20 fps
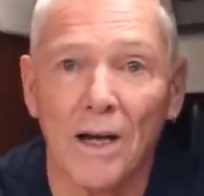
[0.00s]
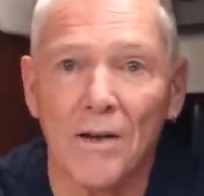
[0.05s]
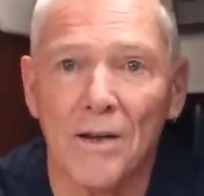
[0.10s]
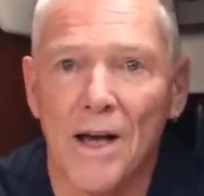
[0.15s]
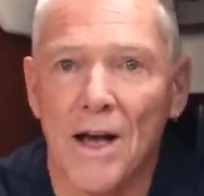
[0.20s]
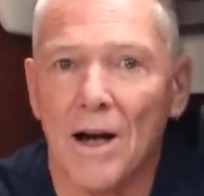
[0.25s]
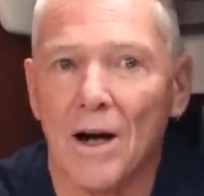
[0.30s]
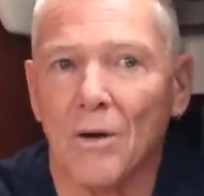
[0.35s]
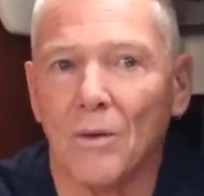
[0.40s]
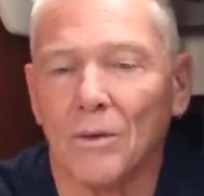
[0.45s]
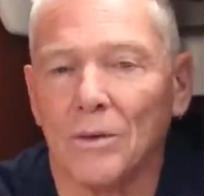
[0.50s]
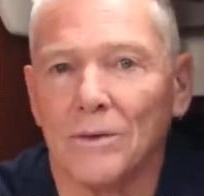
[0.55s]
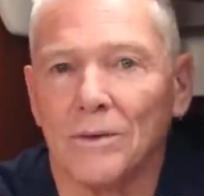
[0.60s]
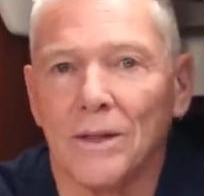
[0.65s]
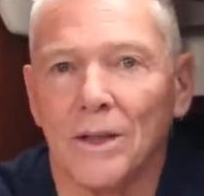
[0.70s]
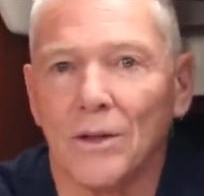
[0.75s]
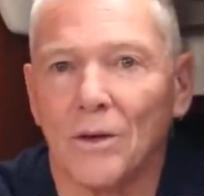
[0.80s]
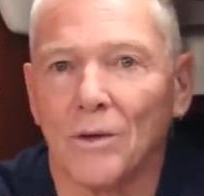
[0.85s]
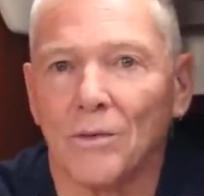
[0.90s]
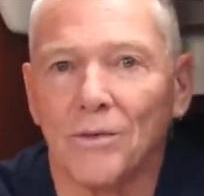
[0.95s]
And now,
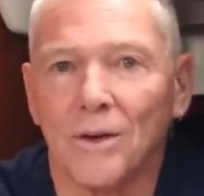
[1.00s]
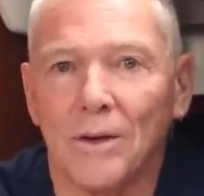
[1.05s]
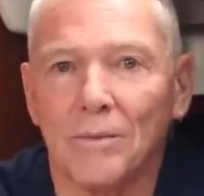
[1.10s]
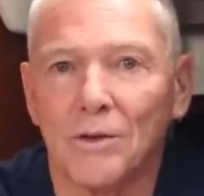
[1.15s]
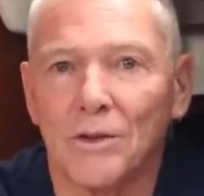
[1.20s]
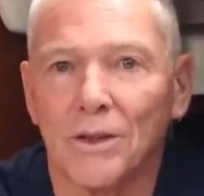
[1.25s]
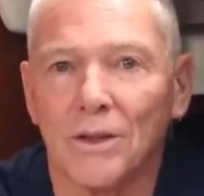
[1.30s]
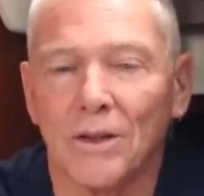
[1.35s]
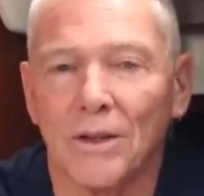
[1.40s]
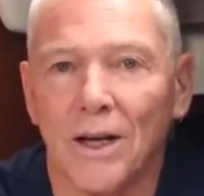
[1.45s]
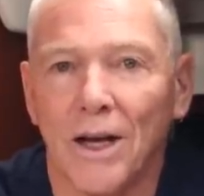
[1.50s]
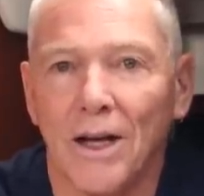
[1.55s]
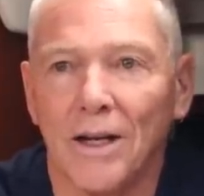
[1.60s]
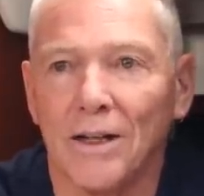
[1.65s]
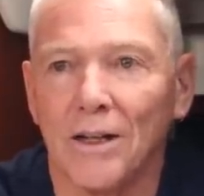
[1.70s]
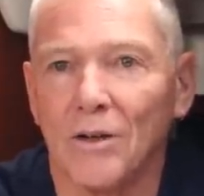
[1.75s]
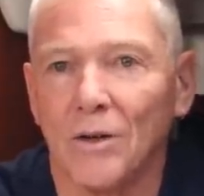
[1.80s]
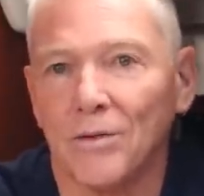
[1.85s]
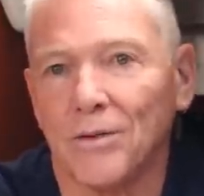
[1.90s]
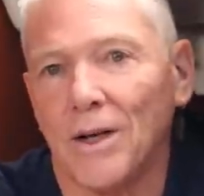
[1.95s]
if I'm single
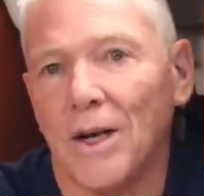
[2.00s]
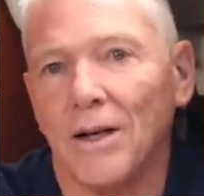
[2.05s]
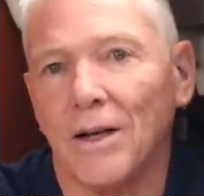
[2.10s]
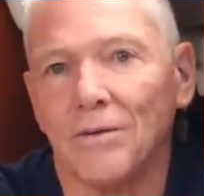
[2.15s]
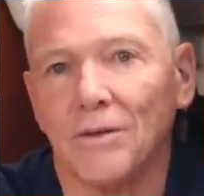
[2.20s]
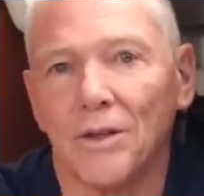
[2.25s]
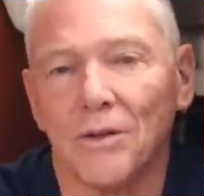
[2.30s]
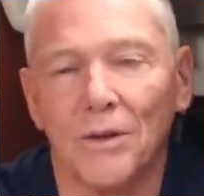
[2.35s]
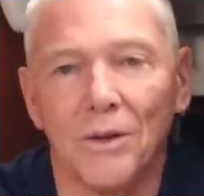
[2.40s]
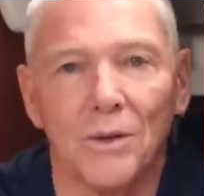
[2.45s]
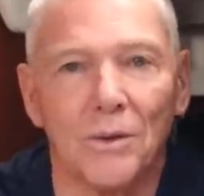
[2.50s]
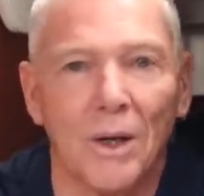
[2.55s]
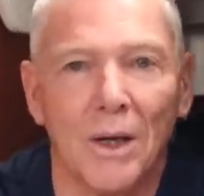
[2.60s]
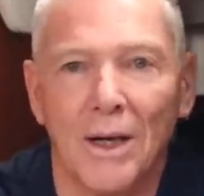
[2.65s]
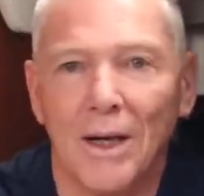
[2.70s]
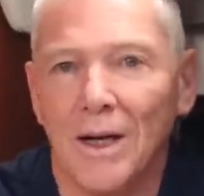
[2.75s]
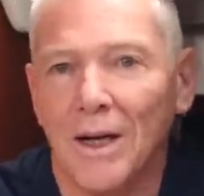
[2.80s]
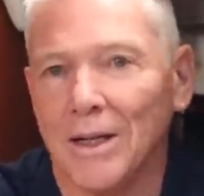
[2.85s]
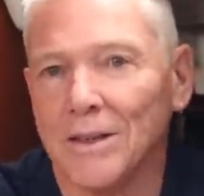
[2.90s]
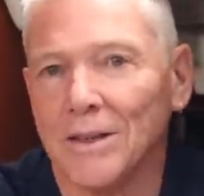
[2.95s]
handing or if I have crew,
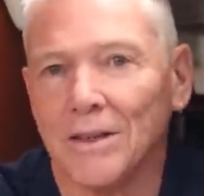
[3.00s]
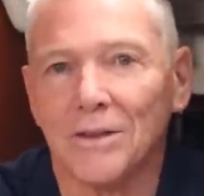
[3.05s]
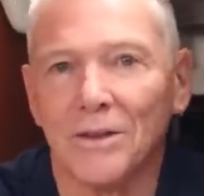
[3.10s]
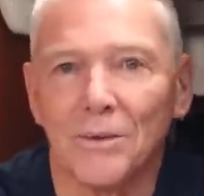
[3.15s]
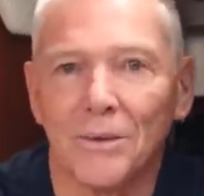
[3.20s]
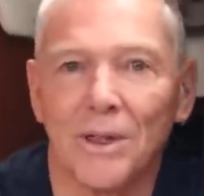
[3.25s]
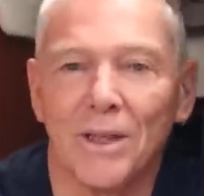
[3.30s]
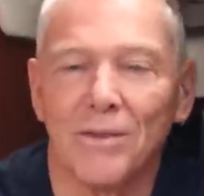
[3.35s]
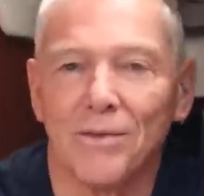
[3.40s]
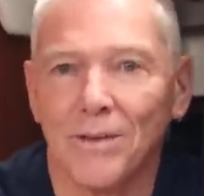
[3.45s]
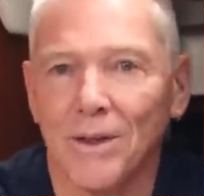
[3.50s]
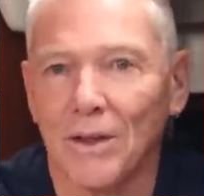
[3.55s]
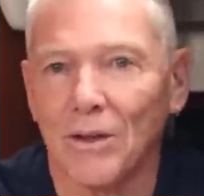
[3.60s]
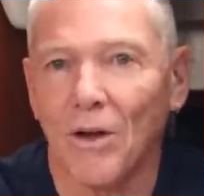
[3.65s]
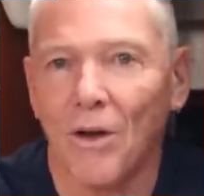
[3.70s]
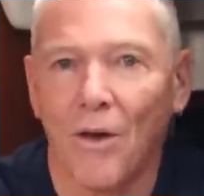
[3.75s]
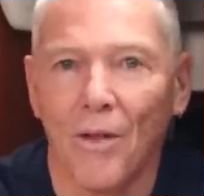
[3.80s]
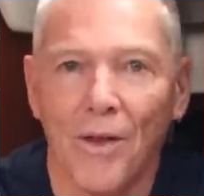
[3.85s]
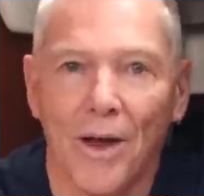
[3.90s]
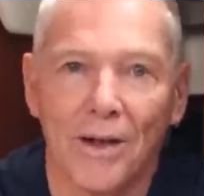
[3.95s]
it doesn't really feel
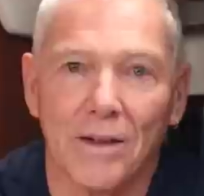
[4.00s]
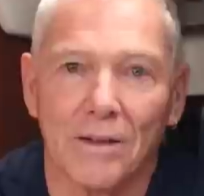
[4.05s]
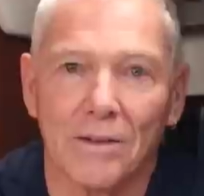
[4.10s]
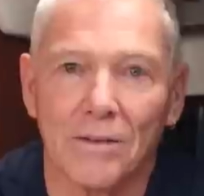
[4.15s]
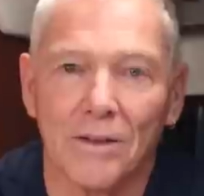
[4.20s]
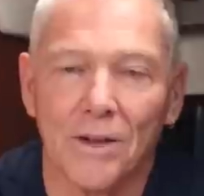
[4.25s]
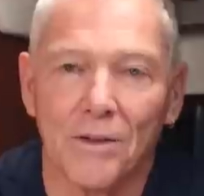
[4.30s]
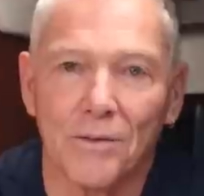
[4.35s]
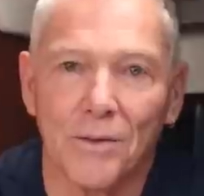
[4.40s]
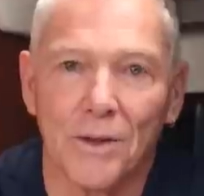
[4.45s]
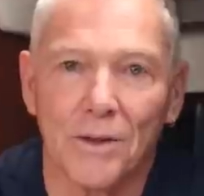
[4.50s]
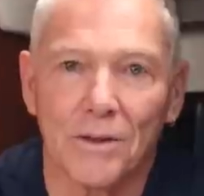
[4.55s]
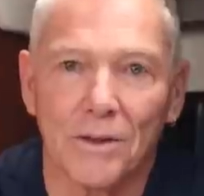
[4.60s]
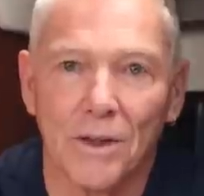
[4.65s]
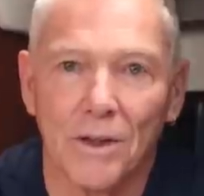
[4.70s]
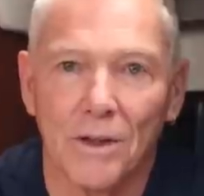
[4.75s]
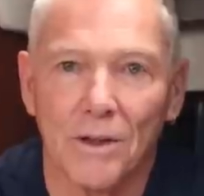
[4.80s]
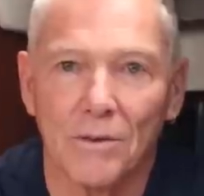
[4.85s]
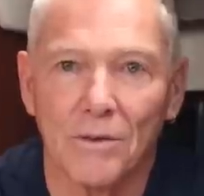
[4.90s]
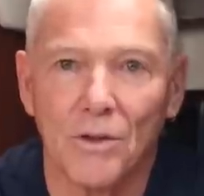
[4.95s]
all that different
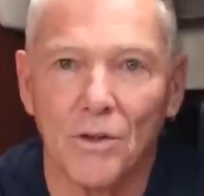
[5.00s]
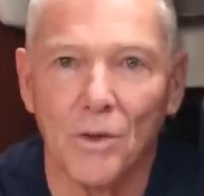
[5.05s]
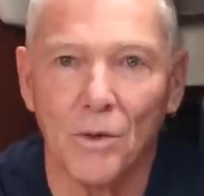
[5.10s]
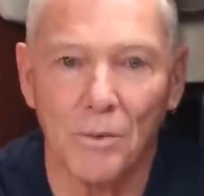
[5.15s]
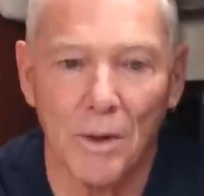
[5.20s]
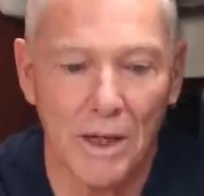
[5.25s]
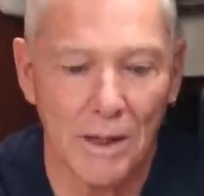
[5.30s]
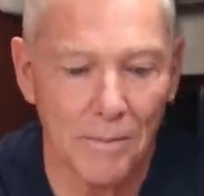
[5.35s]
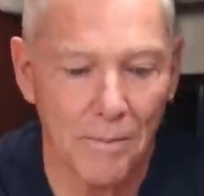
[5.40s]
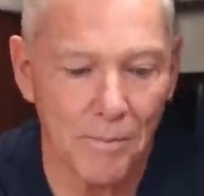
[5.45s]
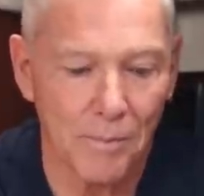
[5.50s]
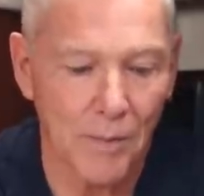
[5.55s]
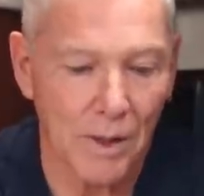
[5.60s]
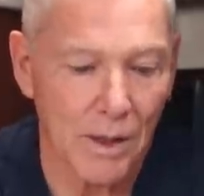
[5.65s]
to me.